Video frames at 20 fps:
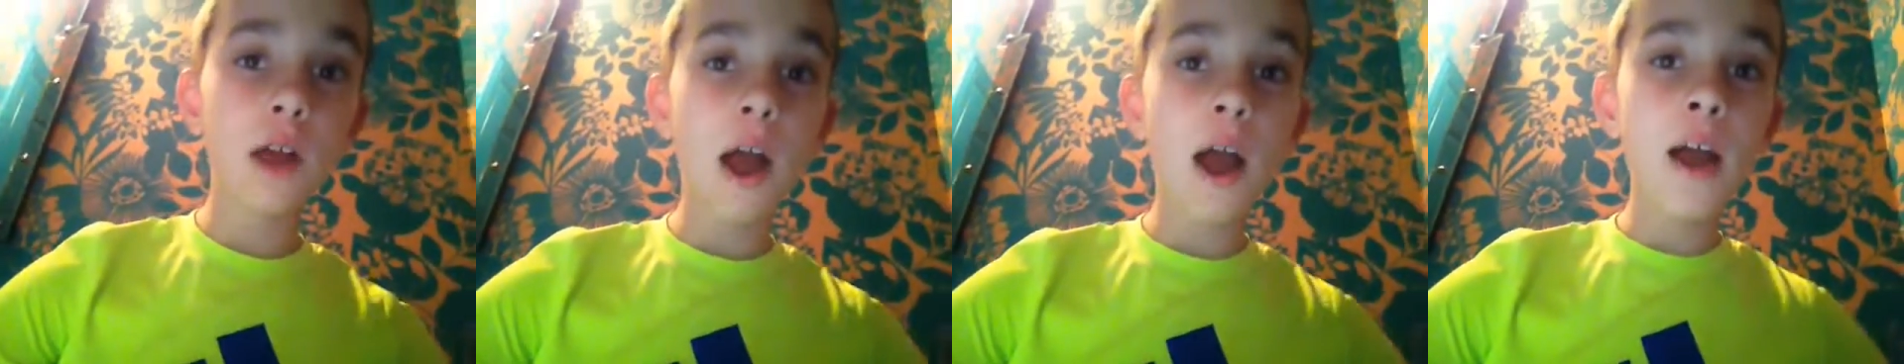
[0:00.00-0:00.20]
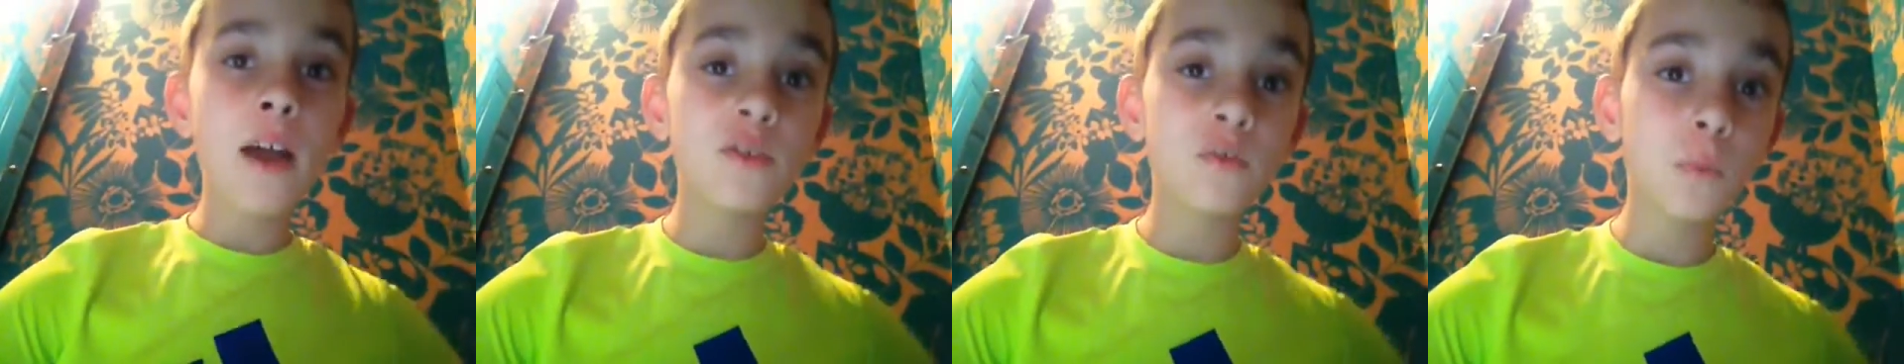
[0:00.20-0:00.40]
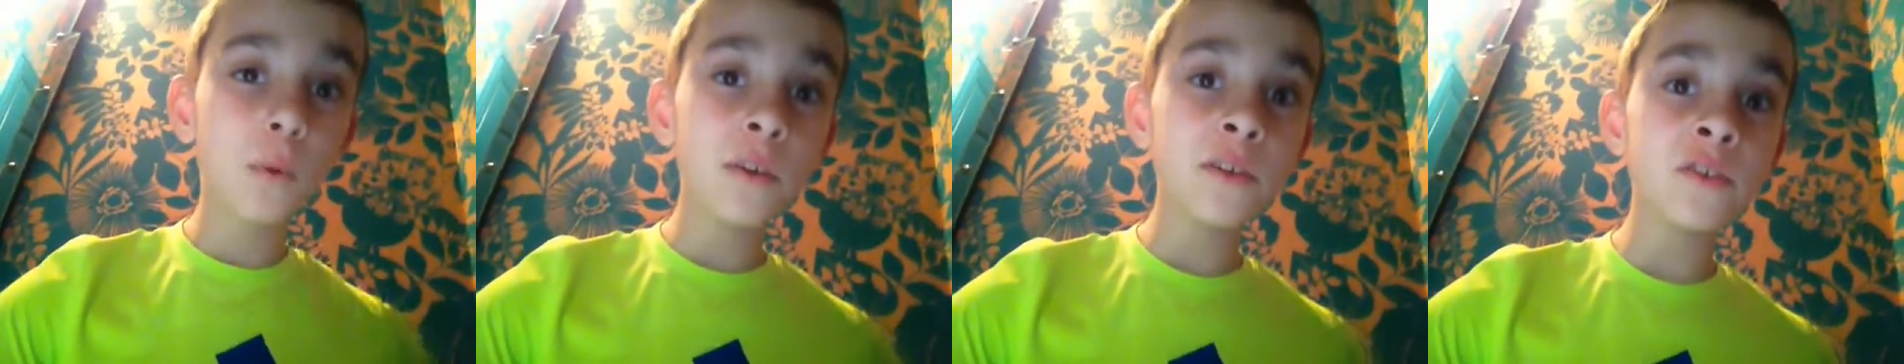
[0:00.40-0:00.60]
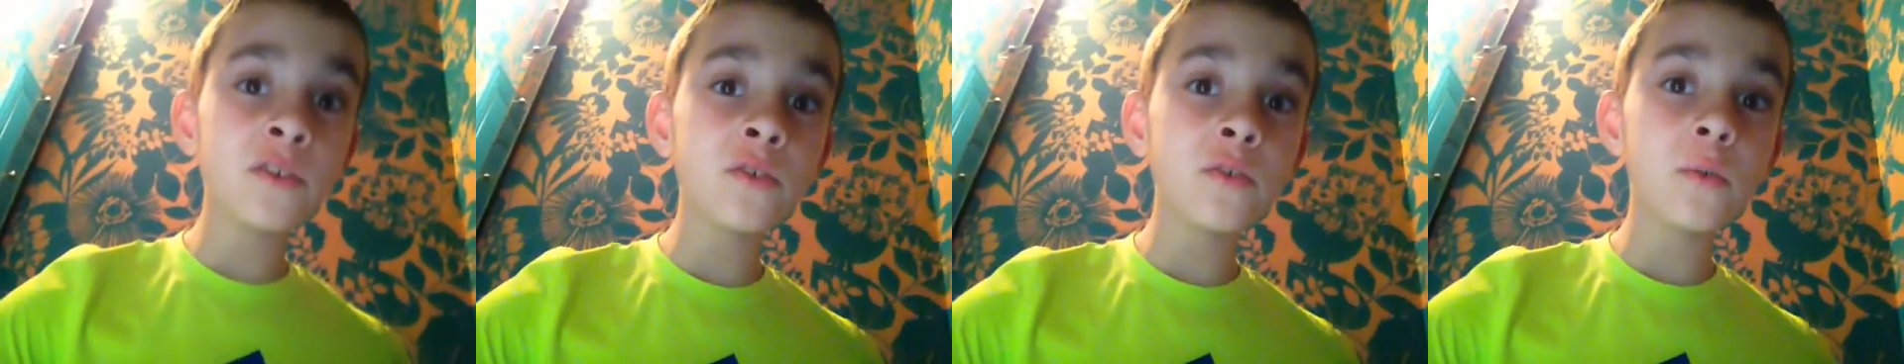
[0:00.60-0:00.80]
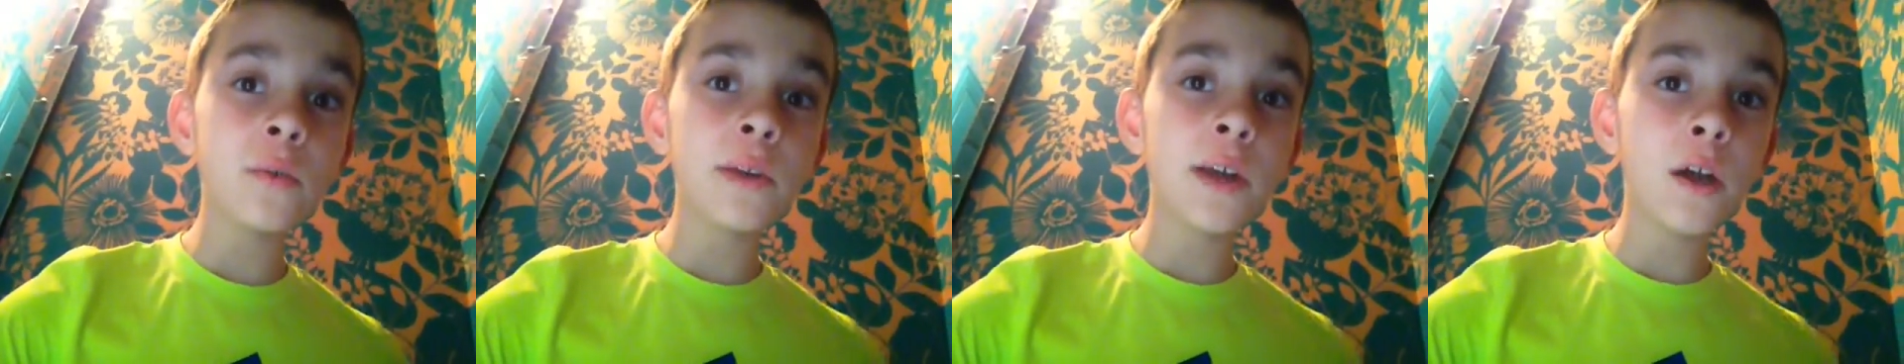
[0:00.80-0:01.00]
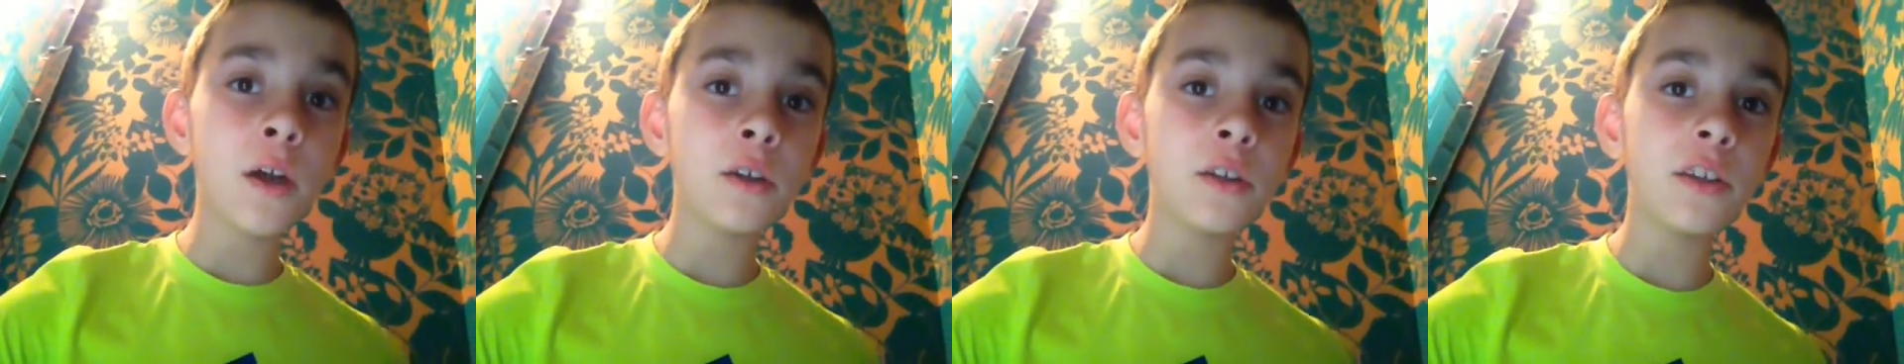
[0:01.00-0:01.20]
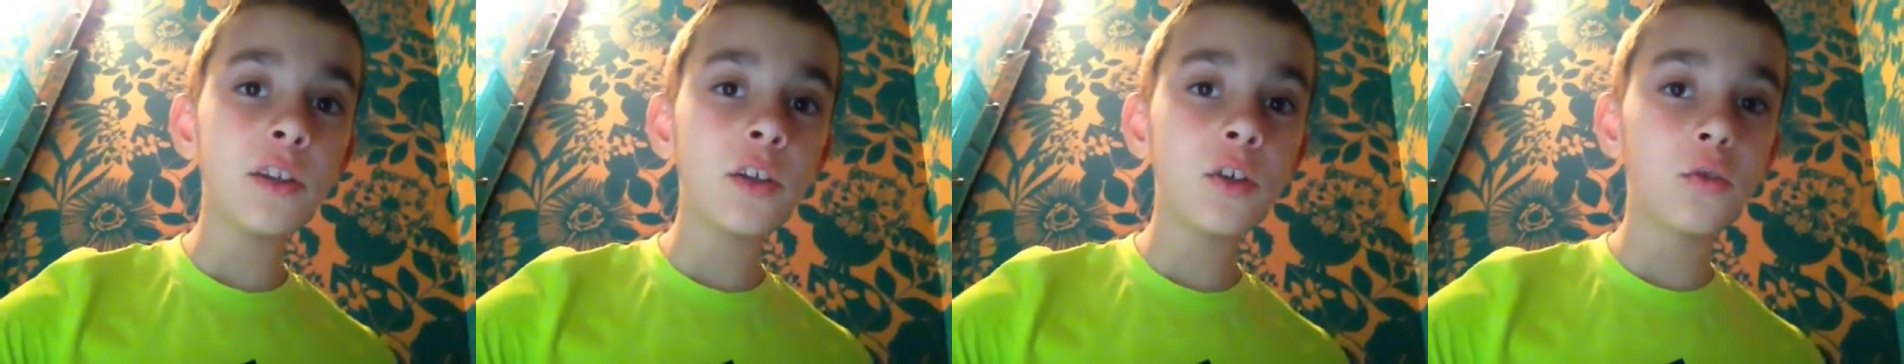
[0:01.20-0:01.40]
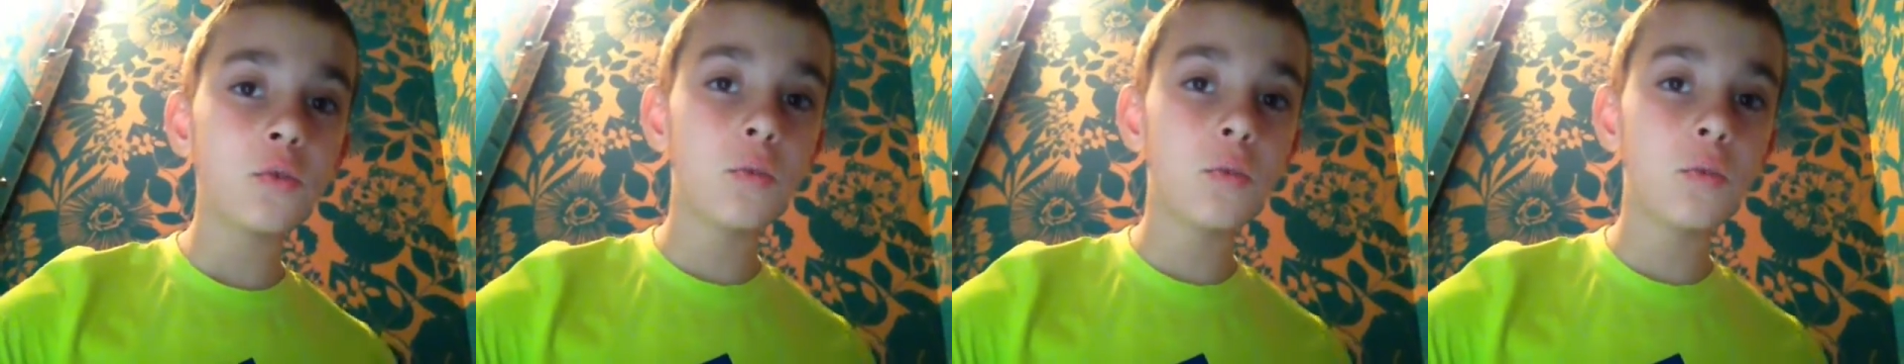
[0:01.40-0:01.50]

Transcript: guys, what's going on here?